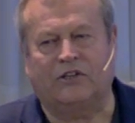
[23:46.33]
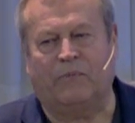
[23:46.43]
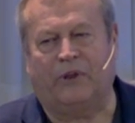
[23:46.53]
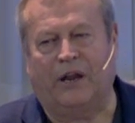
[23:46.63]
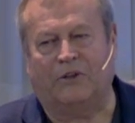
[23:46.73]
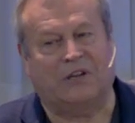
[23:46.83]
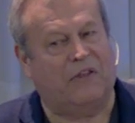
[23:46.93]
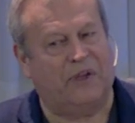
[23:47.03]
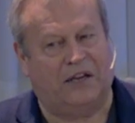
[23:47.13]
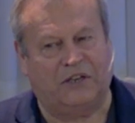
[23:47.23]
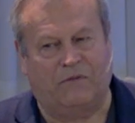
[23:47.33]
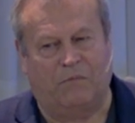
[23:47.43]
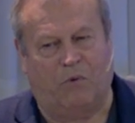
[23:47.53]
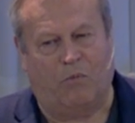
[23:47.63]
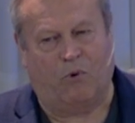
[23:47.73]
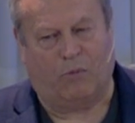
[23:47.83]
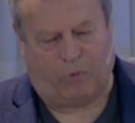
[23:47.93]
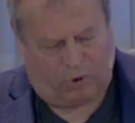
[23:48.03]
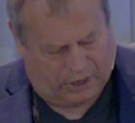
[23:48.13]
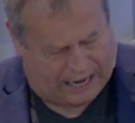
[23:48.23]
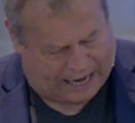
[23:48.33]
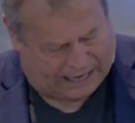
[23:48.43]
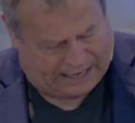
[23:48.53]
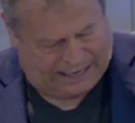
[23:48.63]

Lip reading: something else that I think is even more important than that.